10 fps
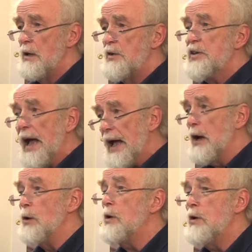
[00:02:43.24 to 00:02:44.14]

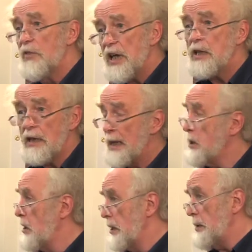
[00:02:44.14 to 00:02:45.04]
now they can
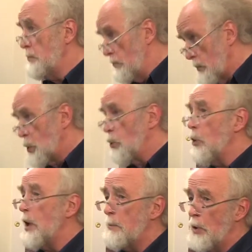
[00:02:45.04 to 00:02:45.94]
actually
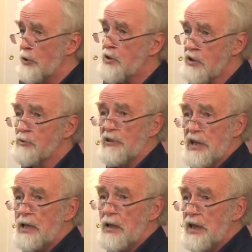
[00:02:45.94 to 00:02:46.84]
call up on a
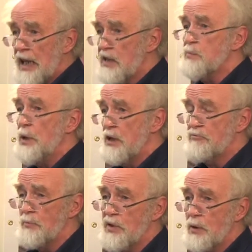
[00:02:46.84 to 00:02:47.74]
screen an expert
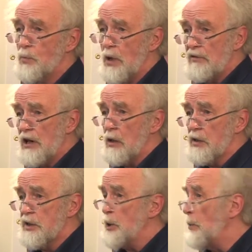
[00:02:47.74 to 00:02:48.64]
from somewhere
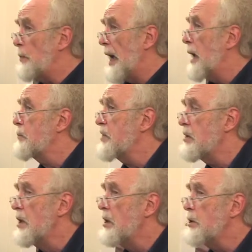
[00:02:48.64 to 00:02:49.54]
else. You know, perhaps
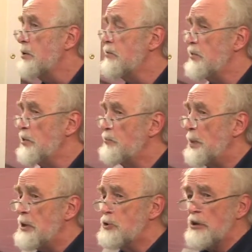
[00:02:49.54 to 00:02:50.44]
you've
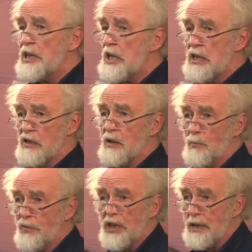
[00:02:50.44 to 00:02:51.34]
been drinking
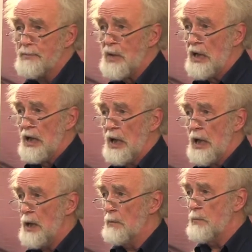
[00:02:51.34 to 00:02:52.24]
something.
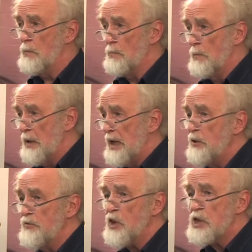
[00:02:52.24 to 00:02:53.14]

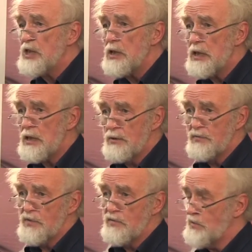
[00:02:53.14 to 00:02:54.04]
Inadvertently,
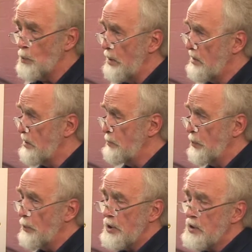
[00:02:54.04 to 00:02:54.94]
you've swallowed some
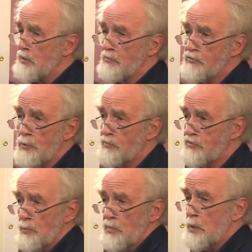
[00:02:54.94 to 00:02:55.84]
poison
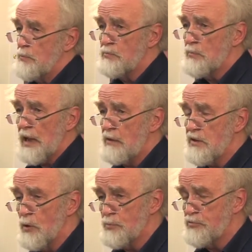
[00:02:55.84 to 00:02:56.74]
from some
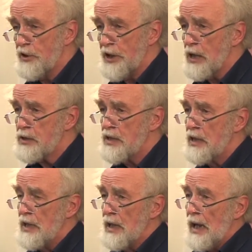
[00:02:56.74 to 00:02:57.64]
household product.
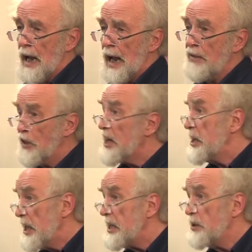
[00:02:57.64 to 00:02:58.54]
And they need